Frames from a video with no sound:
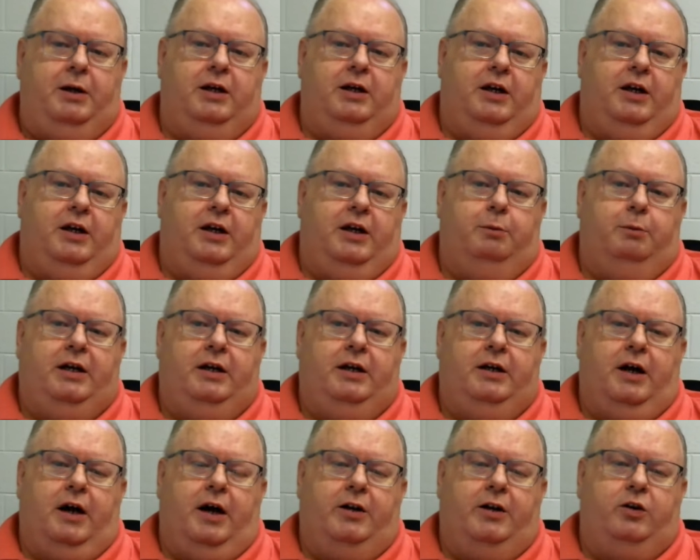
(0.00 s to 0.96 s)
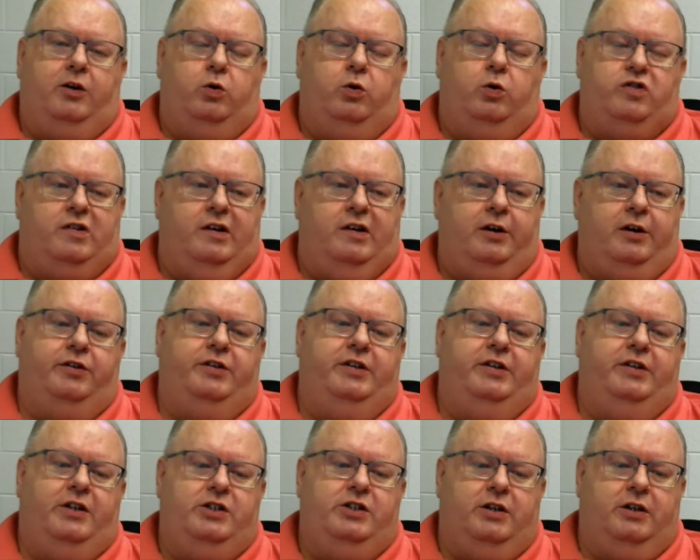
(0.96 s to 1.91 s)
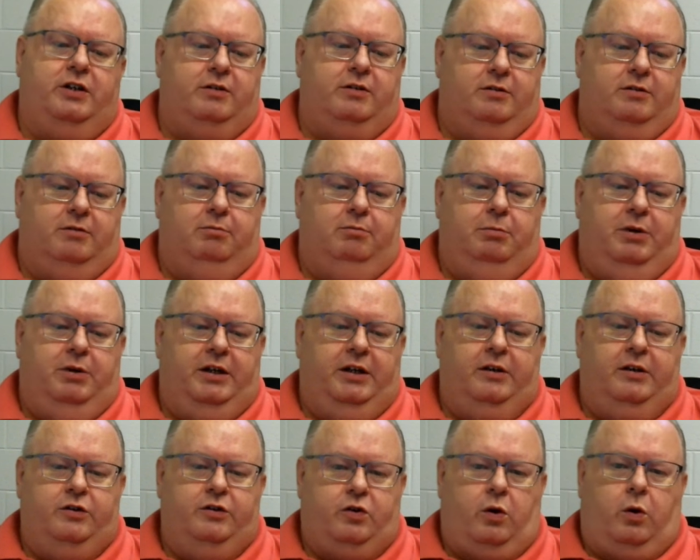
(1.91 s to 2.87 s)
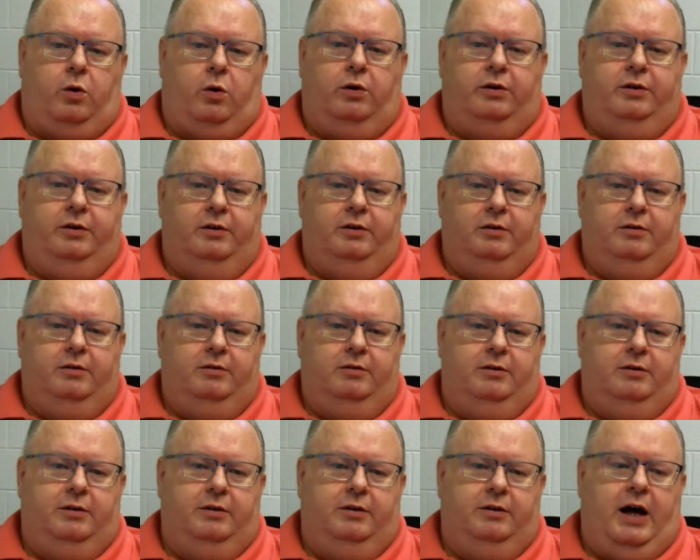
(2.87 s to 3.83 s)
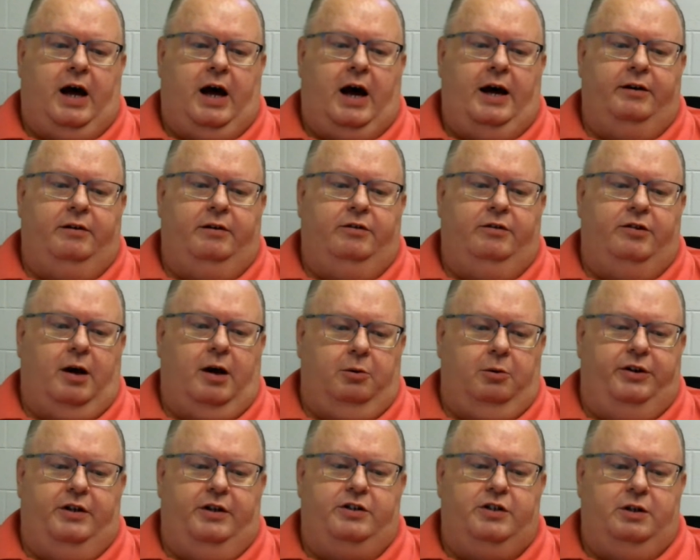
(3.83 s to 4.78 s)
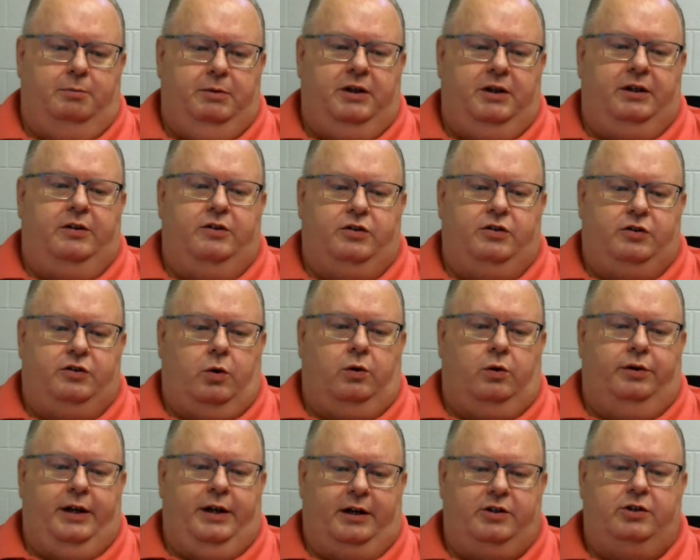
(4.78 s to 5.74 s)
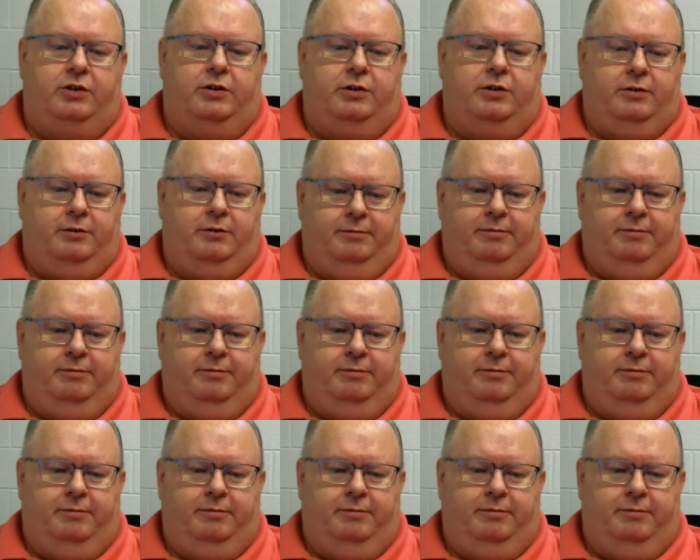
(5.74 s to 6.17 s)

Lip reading: it'll be a single-digit million sold, not double-digit million sold next year.